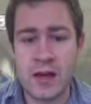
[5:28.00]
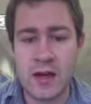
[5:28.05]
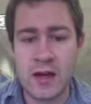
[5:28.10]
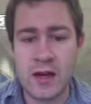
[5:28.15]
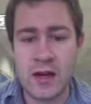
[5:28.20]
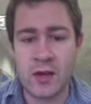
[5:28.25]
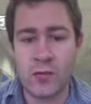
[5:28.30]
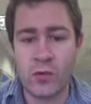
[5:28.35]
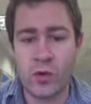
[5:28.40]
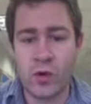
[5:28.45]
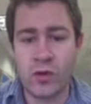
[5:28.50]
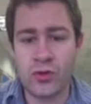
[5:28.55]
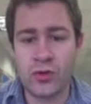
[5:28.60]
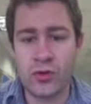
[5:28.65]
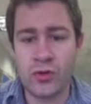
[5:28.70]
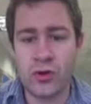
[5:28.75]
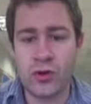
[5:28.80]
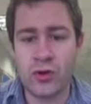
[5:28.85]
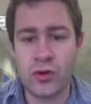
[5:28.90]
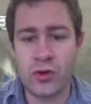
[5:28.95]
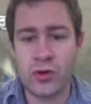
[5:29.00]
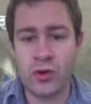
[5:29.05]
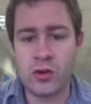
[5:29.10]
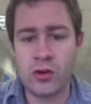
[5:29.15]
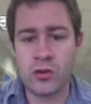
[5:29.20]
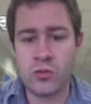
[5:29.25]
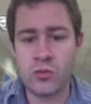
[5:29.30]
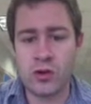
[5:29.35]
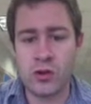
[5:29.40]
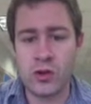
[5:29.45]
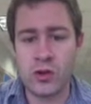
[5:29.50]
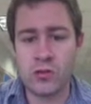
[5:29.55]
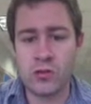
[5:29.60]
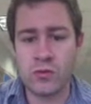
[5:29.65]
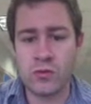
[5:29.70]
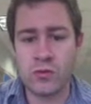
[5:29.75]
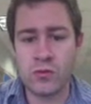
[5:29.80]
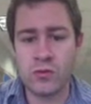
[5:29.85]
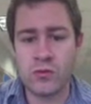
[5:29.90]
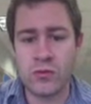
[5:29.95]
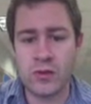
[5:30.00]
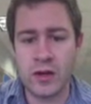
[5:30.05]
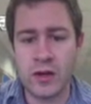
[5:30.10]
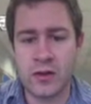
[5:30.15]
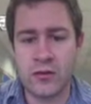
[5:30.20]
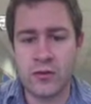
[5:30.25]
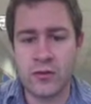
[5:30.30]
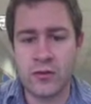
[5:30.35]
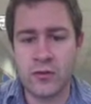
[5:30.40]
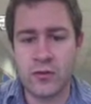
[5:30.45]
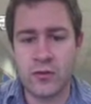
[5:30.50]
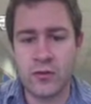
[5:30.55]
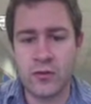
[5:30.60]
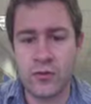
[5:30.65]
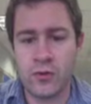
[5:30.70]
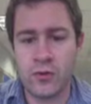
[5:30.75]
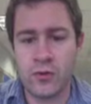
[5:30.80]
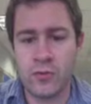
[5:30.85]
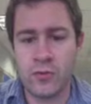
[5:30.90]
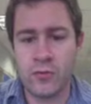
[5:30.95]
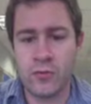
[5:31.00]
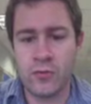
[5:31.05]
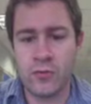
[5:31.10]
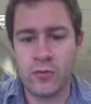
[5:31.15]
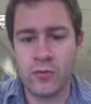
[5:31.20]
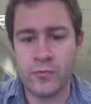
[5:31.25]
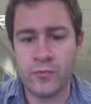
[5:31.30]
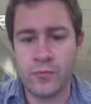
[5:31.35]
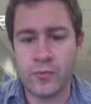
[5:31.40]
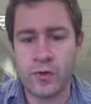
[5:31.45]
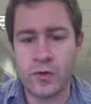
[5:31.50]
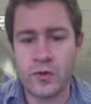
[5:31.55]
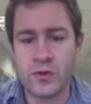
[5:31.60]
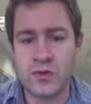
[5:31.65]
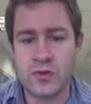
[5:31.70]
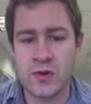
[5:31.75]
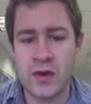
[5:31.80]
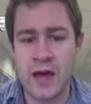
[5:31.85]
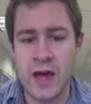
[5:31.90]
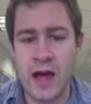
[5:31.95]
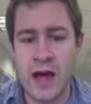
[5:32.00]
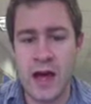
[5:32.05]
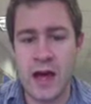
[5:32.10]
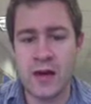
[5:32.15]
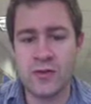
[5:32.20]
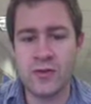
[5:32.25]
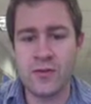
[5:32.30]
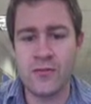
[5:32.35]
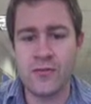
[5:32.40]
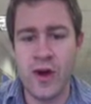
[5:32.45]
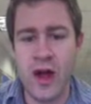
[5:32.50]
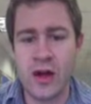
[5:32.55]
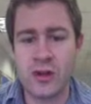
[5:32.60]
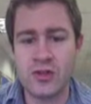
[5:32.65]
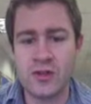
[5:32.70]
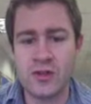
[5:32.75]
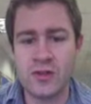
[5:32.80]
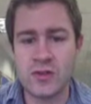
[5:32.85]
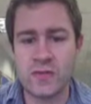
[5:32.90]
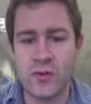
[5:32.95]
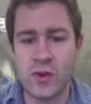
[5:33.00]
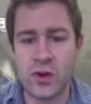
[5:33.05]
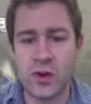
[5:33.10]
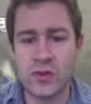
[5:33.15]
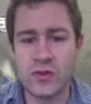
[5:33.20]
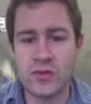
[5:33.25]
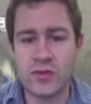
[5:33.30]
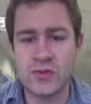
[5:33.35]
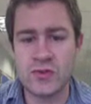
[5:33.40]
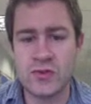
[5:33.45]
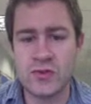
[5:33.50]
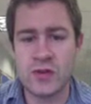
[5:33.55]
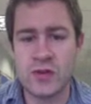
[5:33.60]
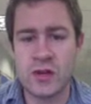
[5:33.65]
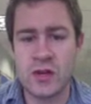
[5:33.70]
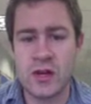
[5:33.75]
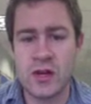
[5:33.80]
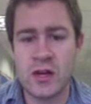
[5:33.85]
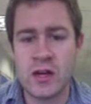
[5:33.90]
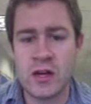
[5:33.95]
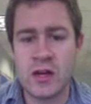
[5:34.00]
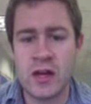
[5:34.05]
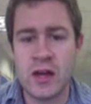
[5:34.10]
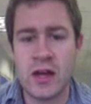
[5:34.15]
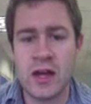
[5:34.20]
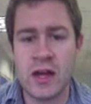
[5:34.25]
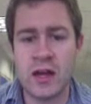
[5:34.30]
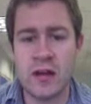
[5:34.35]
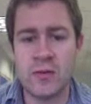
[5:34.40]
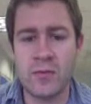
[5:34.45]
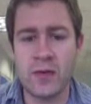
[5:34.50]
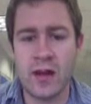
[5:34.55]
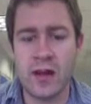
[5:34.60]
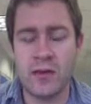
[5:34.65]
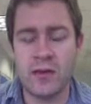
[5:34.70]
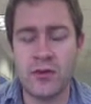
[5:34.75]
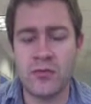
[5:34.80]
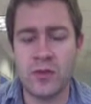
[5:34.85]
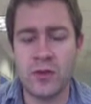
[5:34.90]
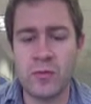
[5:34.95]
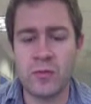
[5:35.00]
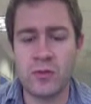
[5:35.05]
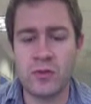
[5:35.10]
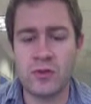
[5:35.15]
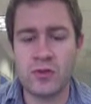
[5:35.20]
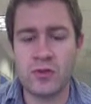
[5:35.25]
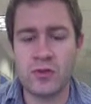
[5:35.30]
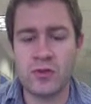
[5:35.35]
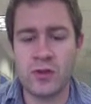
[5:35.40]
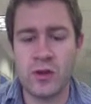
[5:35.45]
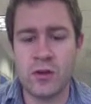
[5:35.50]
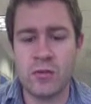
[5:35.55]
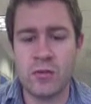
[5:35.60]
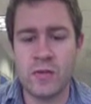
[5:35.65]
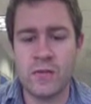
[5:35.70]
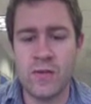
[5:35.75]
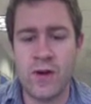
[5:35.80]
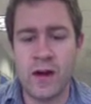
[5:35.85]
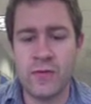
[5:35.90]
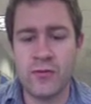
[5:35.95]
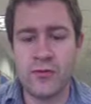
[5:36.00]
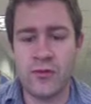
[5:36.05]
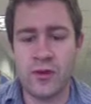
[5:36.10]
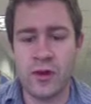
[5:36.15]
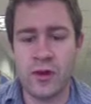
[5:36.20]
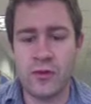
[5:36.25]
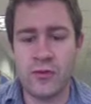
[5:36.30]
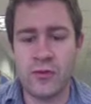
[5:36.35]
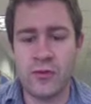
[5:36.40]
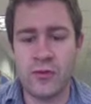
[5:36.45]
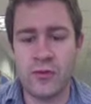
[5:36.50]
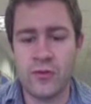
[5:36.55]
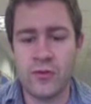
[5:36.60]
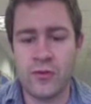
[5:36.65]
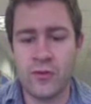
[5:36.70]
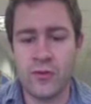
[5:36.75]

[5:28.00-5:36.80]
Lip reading: And 1/3 would equal 2/6. So I add the fractions first. I end up getting 3 plus 2, that would be 5/6.